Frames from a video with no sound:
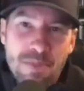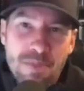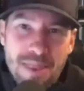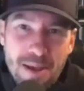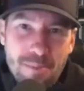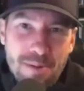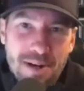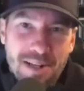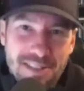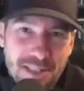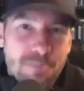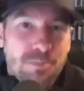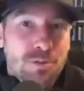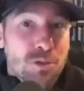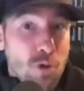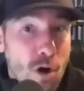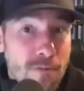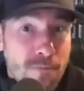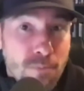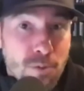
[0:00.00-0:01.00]
but is
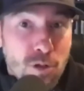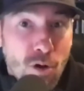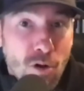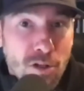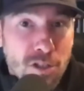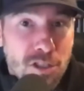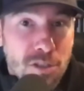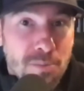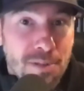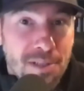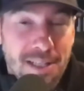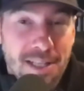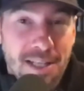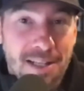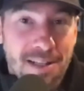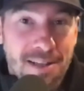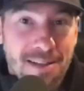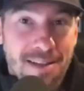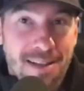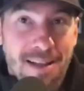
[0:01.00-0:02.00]
absorbed from culture. But
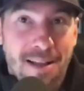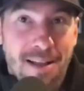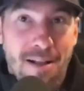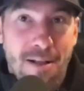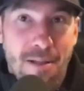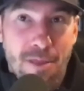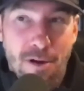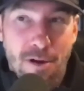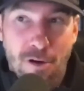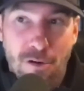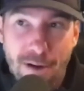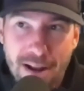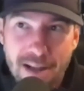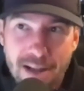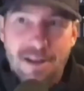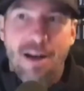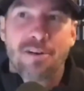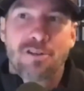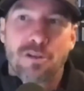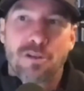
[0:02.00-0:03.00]
then the great
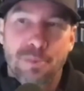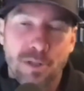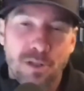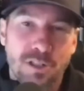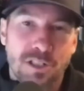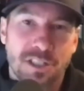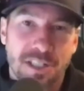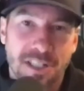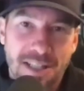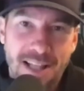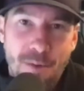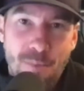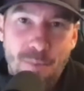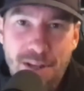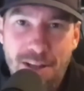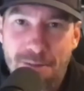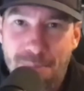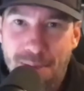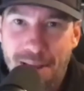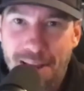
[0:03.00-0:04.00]
contribution that we
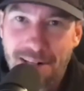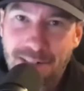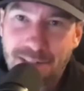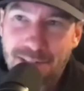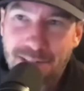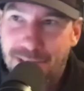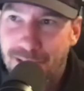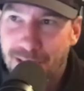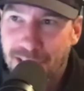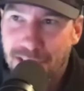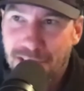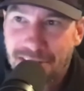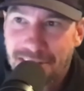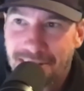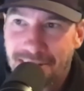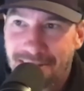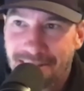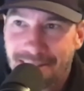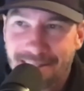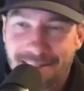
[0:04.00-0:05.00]
have made as
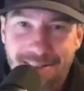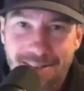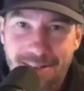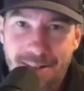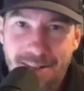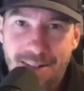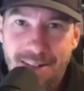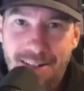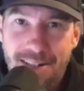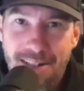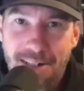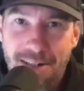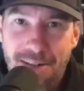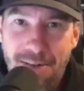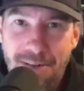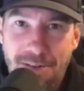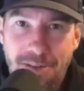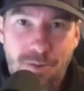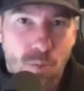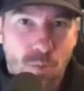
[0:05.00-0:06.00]
Christians is,
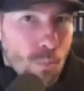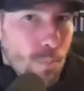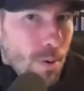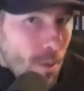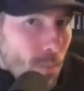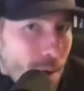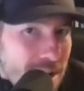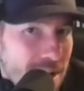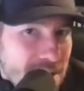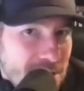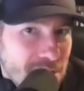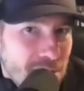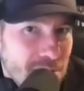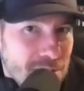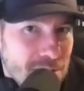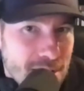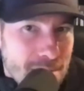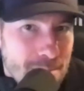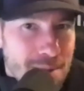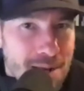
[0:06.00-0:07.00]
but wait until
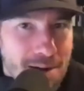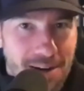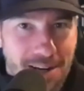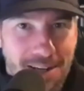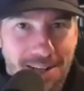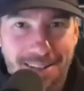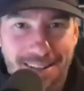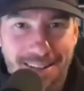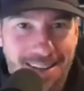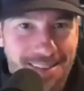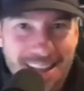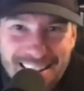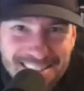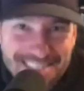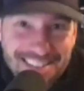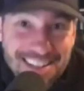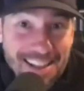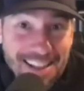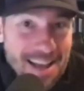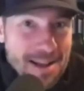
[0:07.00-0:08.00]
you get married.
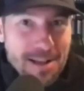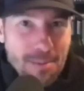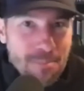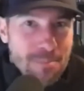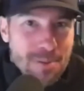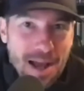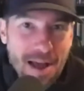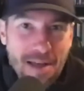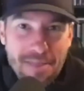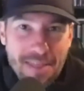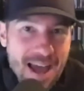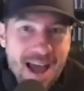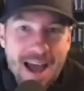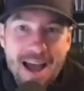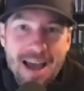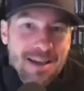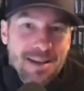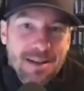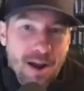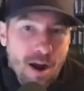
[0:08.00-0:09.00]
That's it. Beyond
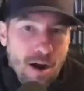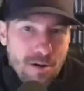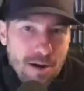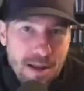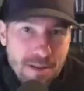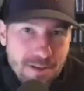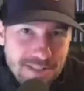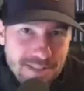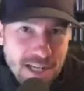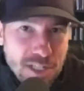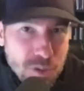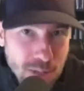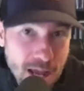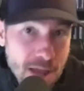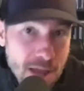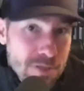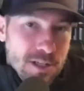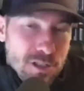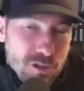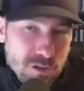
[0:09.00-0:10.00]
that, our sexual
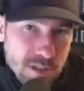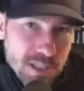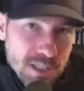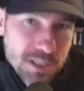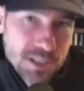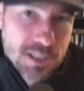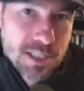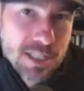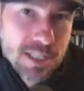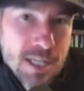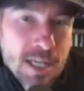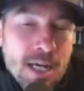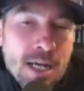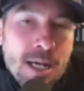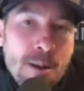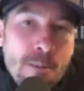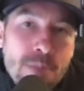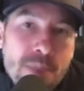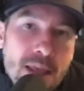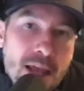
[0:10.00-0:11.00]
ethic traditionally
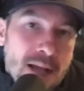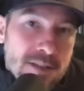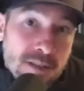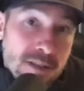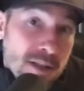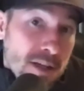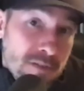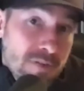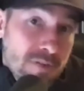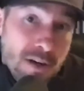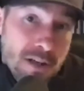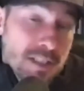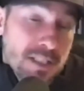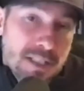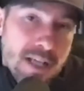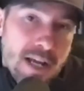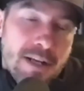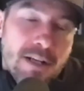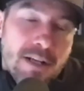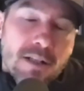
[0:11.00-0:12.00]
has looked very
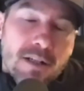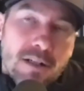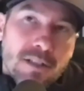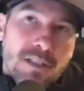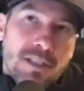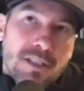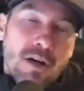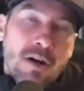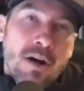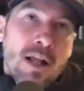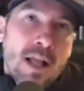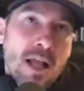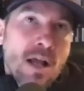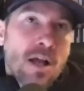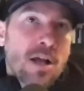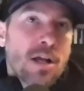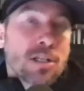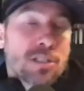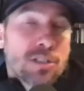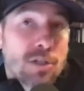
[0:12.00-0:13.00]
secular. So
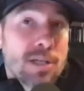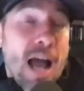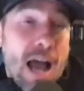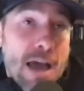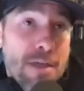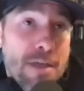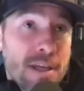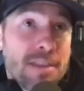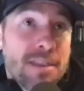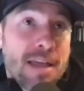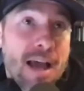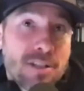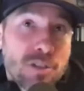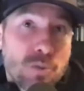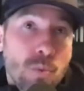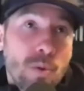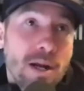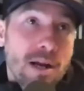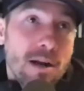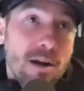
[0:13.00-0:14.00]
so yeah, I think that's
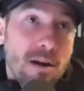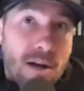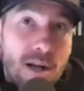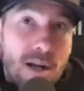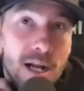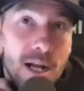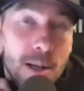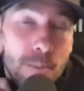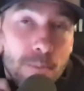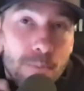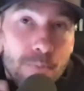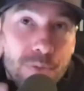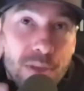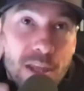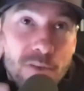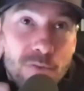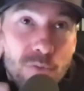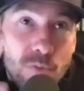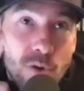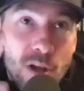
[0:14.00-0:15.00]
where
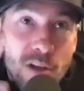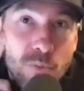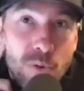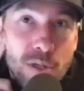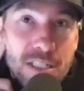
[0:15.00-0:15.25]
if we